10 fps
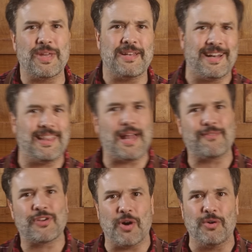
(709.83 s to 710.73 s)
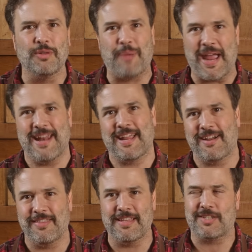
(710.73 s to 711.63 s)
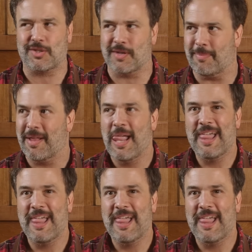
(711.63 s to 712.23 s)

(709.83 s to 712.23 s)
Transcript: We did a lot of gold panning on this trip.